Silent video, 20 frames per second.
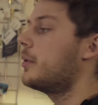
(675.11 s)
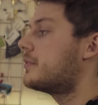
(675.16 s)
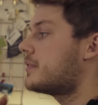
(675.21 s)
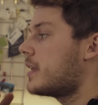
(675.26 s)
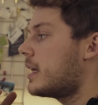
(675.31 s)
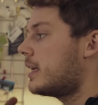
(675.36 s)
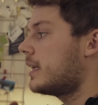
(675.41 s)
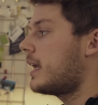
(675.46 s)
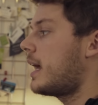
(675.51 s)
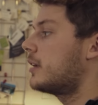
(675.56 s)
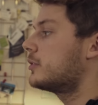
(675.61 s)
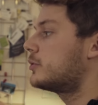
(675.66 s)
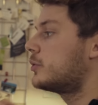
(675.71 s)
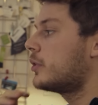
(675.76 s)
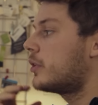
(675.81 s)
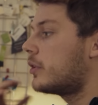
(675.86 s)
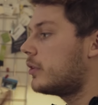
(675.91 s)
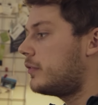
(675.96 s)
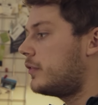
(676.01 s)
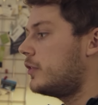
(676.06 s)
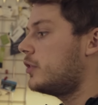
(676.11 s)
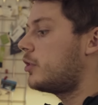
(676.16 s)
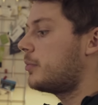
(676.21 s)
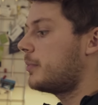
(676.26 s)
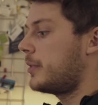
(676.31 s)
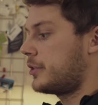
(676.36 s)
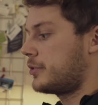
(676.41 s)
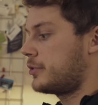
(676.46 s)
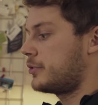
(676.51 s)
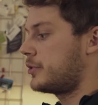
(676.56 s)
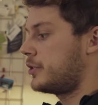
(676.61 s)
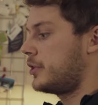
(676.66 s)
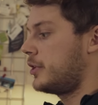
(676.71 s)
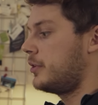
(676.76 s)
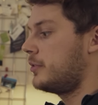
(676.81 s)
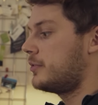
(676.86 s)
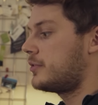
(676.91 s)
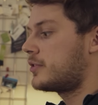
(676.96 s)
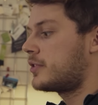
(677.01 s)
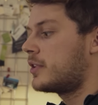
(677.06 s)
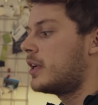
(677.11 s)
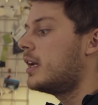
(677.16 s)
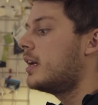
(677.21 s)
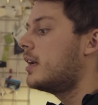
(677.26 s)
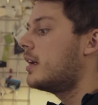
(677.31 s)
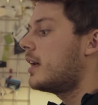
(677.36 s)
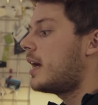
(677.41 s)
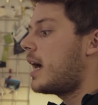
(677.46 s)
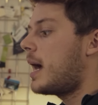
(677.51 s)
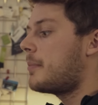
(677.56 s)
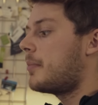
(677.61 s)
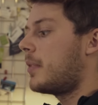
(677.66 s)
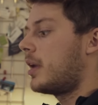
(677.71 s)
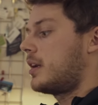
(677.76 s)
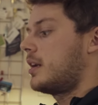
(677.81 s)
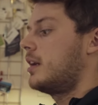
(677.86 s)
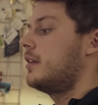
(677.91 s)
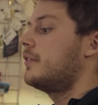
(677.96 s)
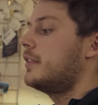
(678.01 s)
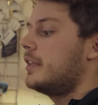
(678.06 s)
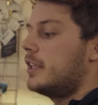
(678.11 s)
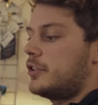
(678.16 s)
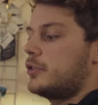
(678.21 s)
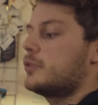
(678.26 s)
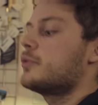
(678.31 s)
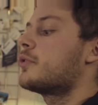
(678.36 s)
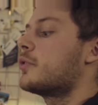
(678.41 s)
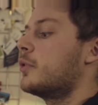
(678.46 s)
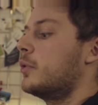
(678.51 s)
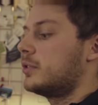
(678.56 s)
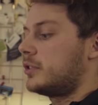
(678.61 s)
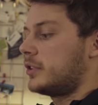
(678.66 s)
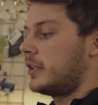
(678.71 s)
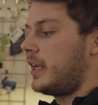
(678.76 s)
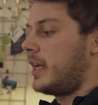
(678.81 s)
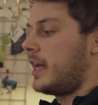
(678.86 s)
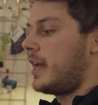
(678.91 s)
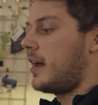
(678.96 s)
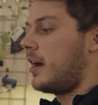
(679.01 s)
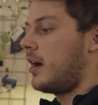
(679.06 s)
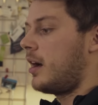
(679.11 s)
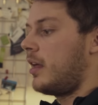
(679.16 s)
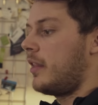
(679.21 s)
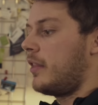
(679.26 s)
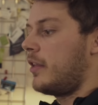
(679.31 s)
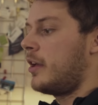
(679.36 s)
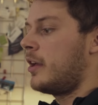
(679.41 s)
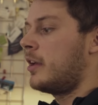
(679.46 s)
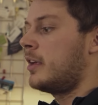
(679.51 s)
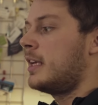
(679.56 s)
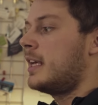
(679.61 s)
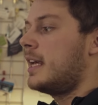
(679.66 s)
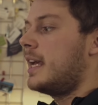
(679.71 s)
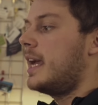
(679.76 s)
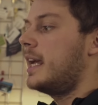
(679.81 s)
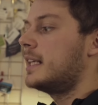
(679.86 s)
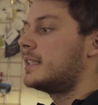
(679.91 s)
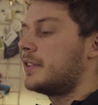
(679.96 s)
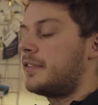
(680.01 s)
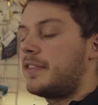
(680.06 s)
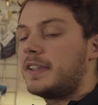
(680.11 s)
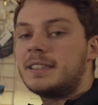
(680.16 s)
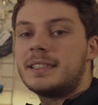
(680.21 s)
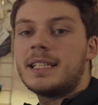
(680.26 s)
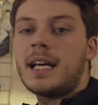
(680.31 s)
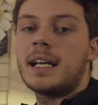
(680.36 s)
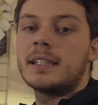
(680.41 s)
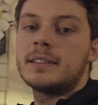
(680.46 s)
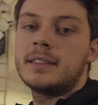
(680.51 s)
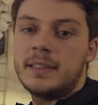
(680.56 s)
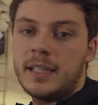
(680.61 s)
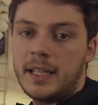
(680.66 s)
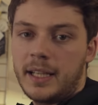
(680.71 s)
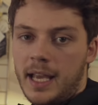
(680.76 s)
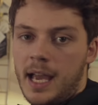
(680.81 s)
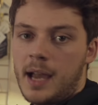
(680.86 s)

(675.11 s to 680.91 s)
We've taken it out to a good few commercial shoots and my kind of initial thoughts on it are that it's a fantastic